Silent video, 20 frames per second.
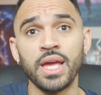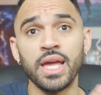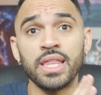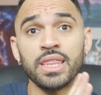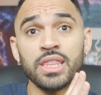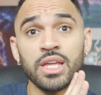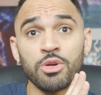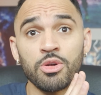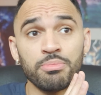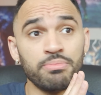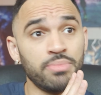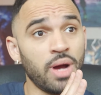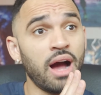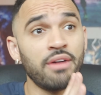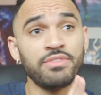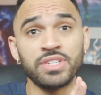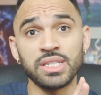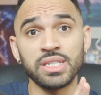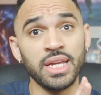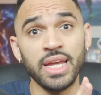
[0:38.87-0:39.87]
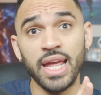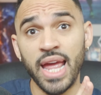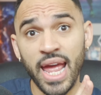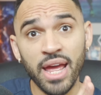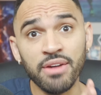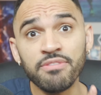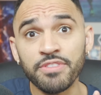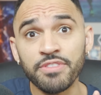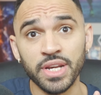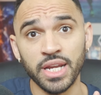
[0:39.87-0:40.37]
and they're obviously
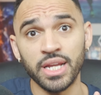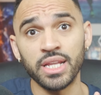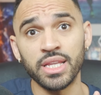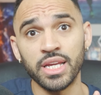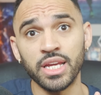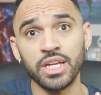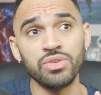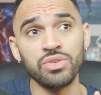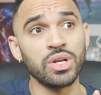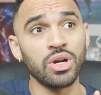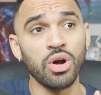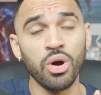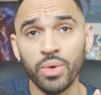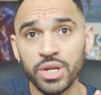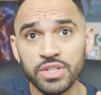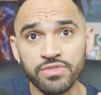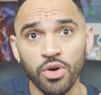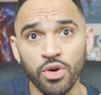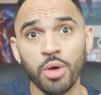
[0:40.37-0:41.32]
infinitely you can always